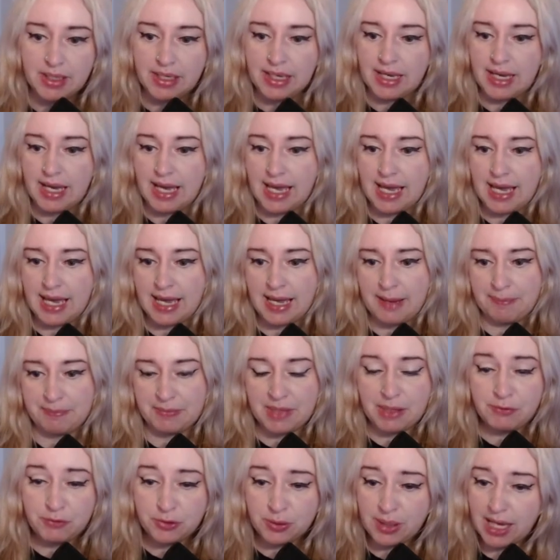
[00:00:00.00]

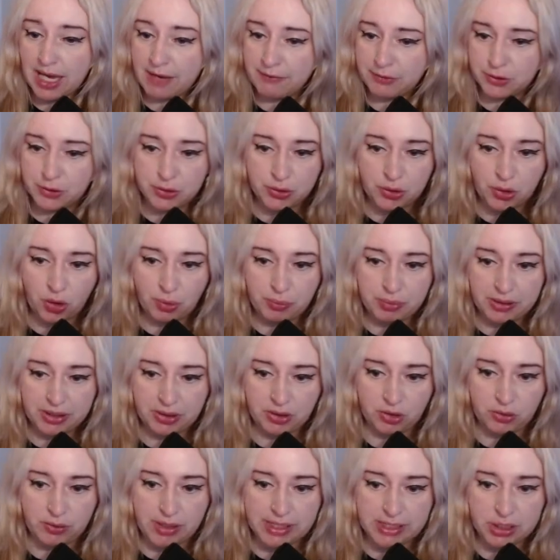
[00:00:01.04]
If you have a good opening
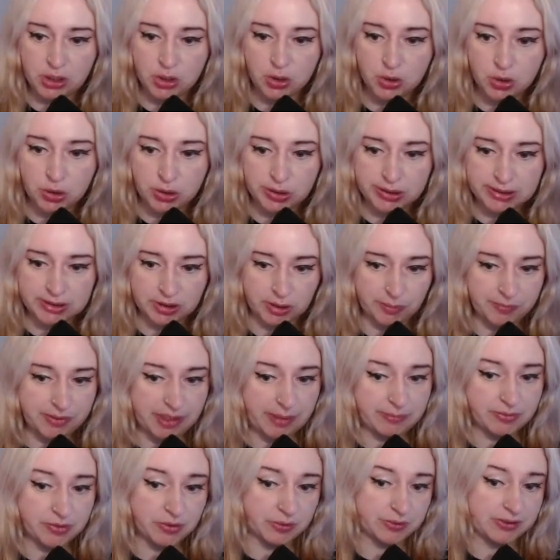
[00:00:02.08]
already, you could
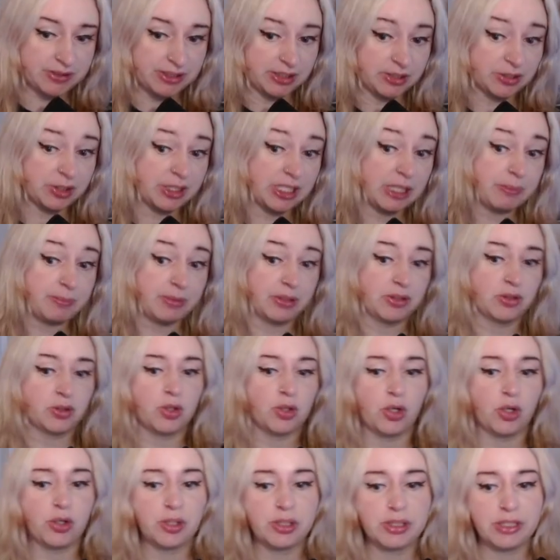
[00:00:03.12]
sometimes consider keeping the
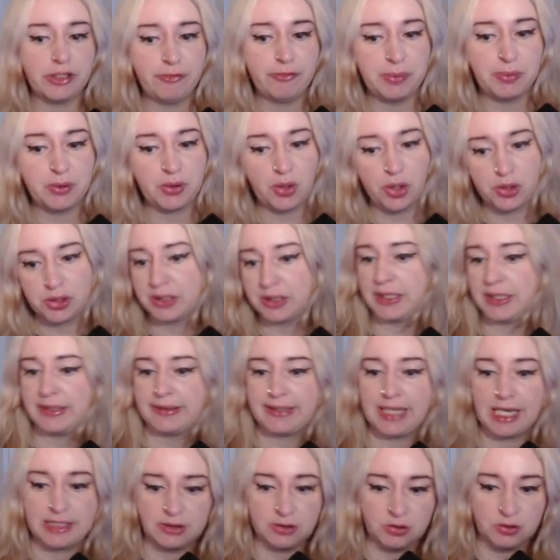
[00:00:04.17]
Golganath, but other than
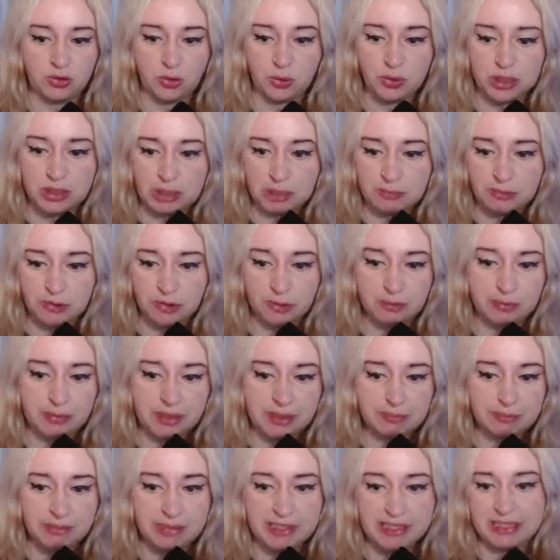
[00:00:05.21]
that, don't keep your
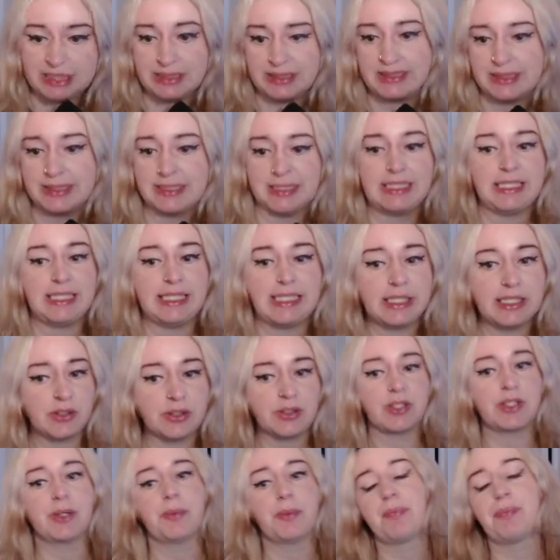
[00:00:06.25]
big minions
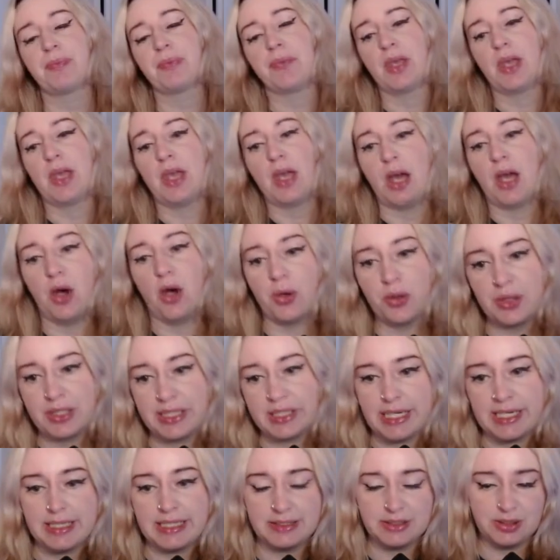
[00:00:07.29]
either.
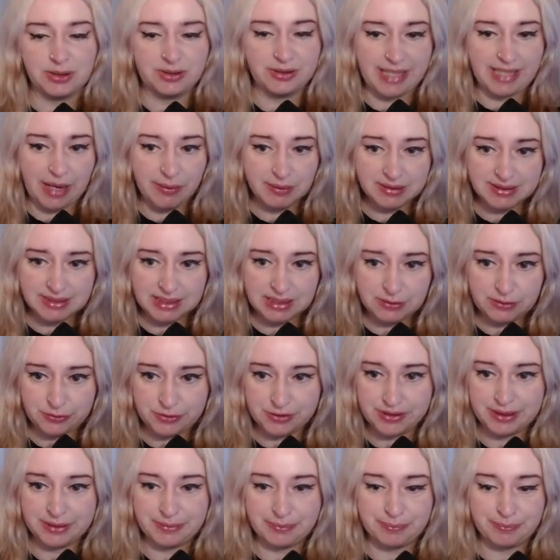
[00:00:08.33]
Okay, so that was it
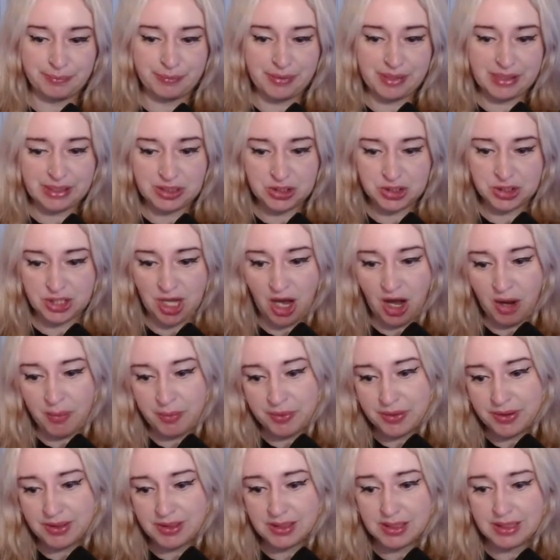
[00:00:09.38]
for the big
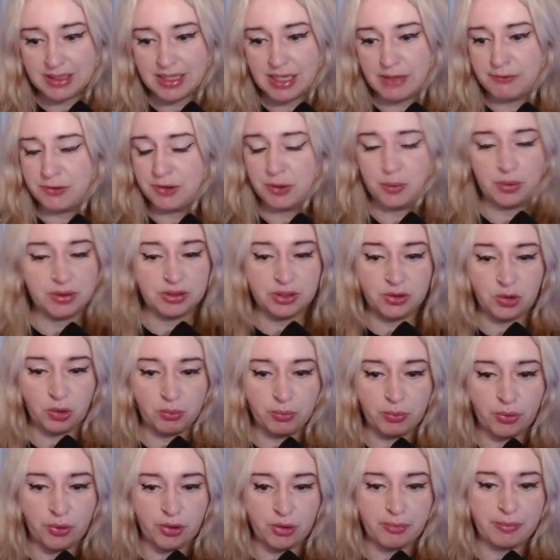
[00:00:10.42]
Shaman. If you want to know
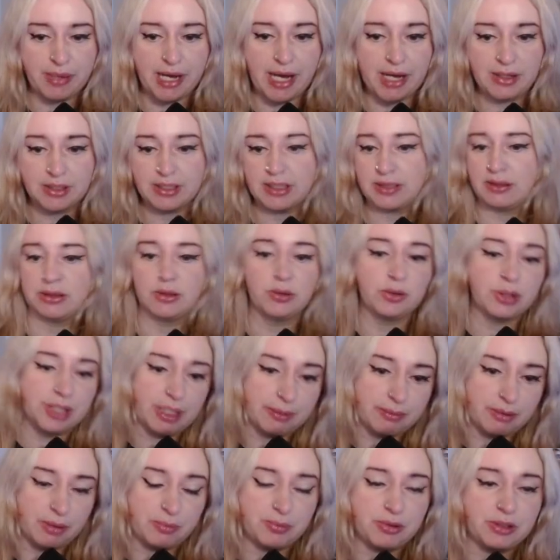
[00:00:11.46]
more about it, look at
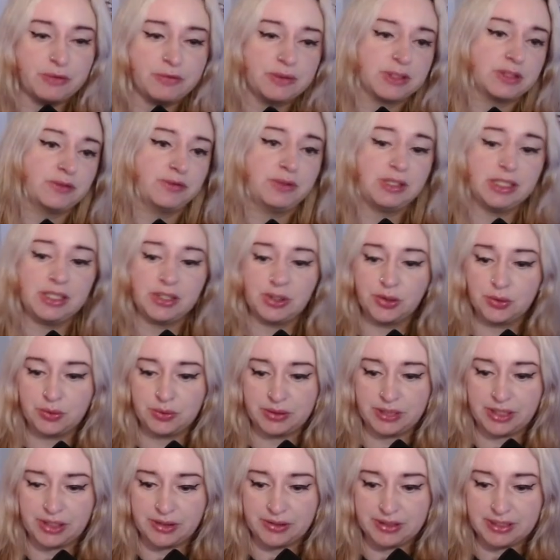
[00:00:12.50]
my previous video.
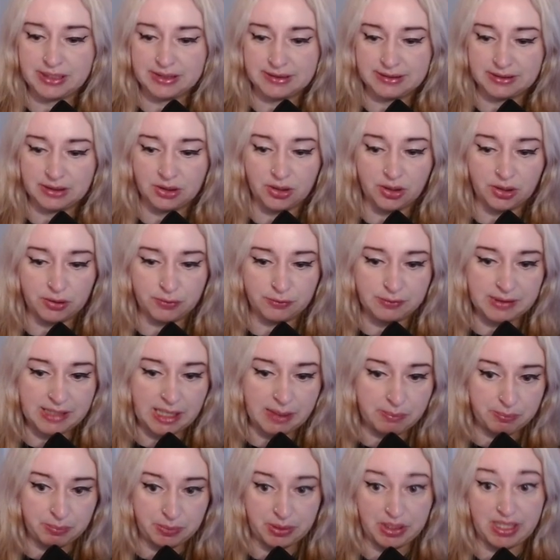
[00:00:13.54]
There is a lot of
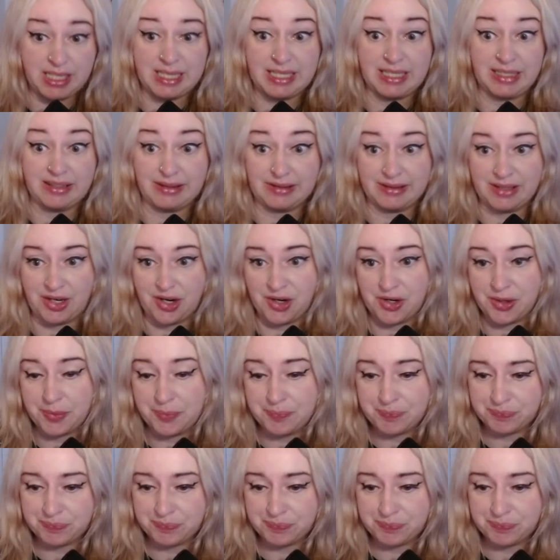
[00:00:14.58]
gameplay in there.